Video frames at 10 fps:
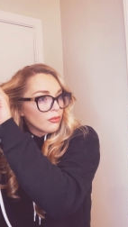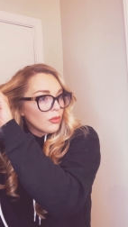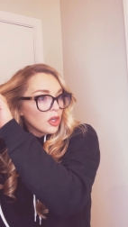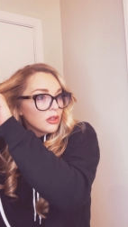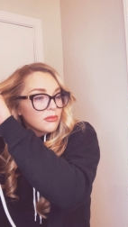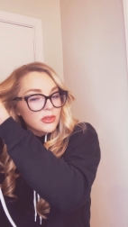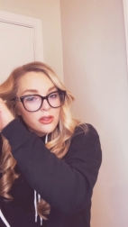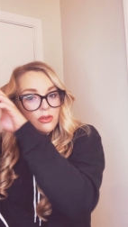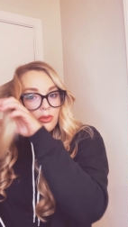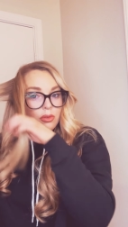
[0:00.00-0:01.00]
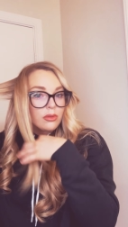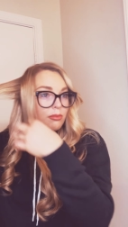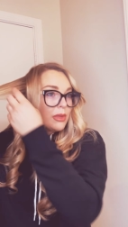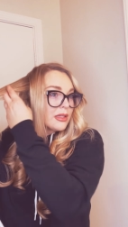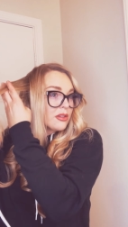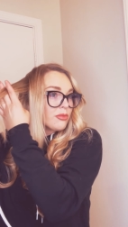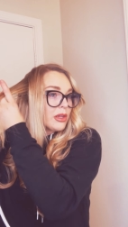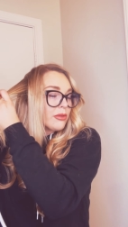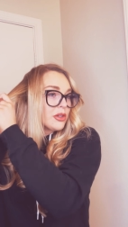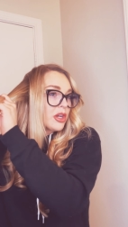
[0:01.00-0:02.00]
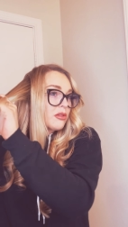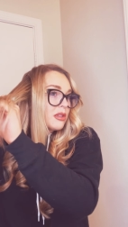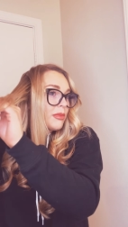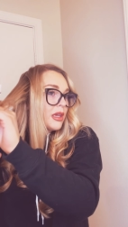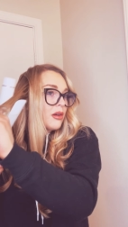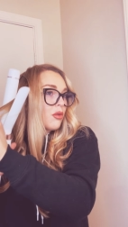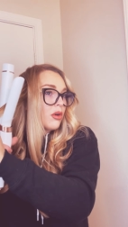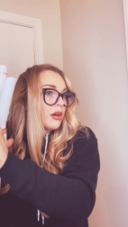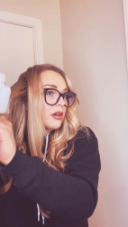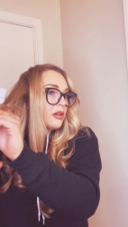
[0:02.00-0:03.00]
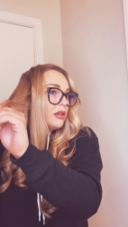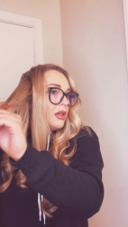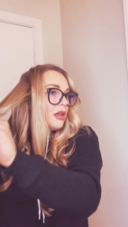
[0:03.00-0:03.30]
welcome to message me, reach out to me, or,